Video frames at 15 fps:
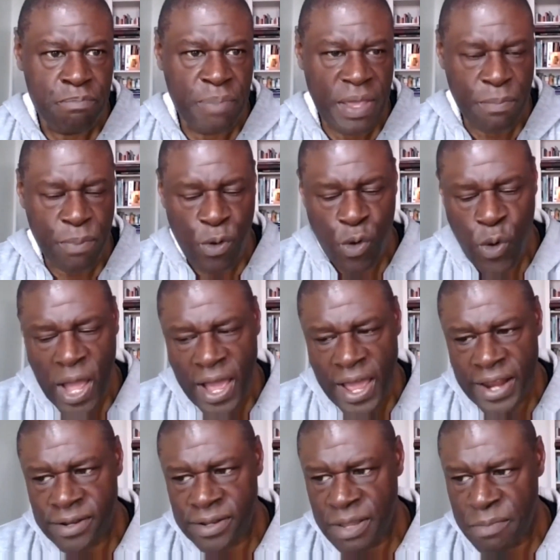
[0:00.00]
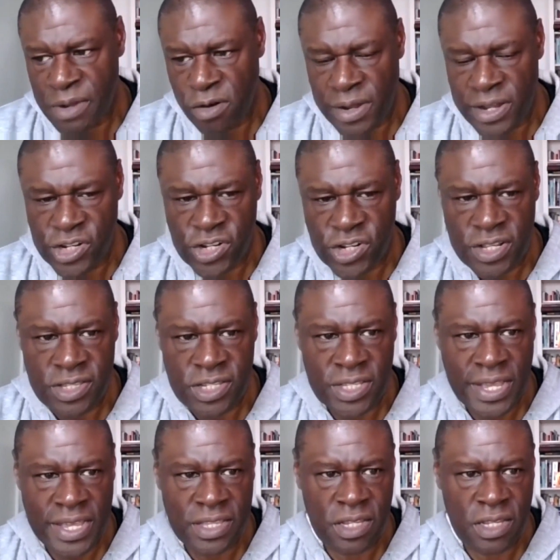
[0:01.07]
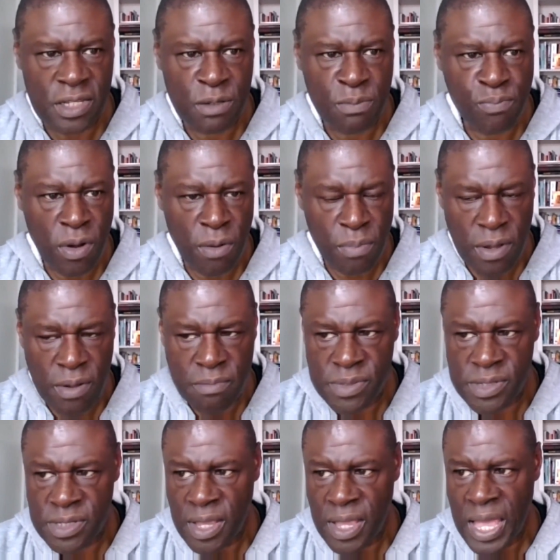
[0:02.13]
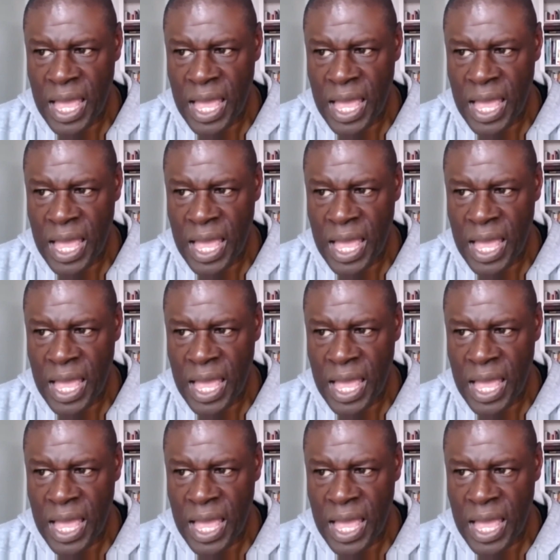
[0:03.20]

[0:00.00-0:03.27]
people who had immigration status problems,